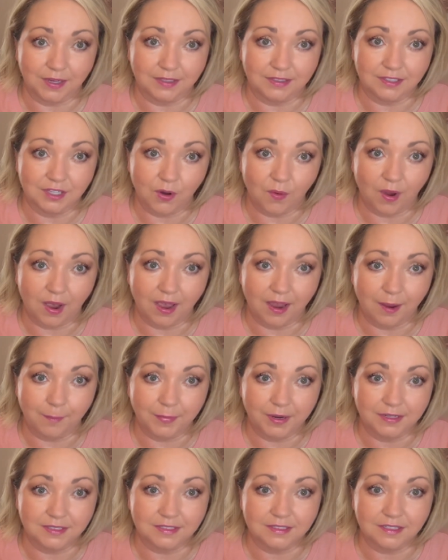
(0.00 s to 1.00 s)
So I am
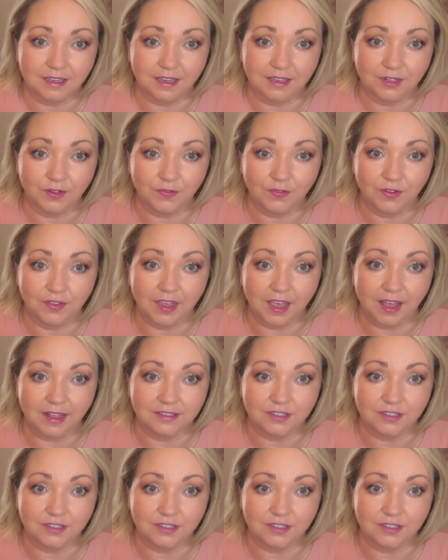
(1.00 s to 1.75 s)
excited for that.